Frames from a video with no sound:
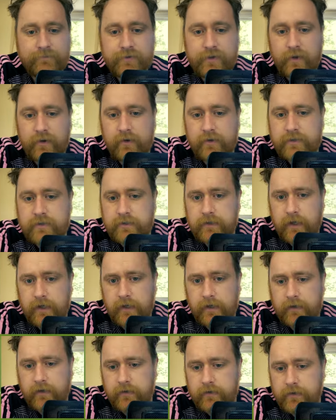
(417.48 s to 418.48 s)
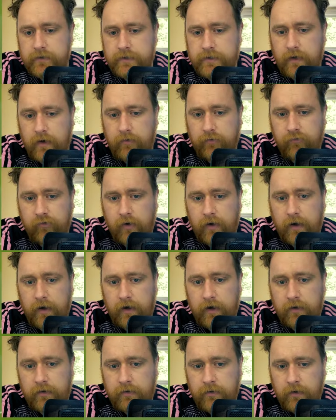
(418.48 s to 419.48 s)
it looks like, so
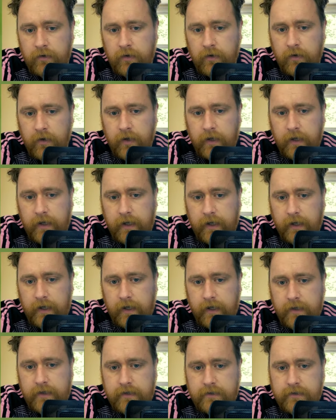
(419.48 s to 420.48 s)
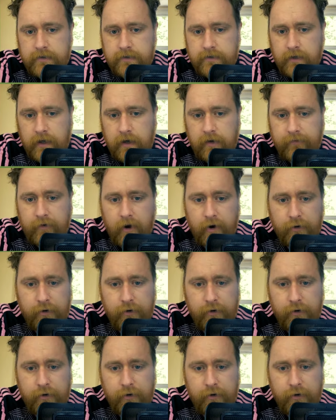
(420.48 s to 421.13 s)
far, it is Alvaro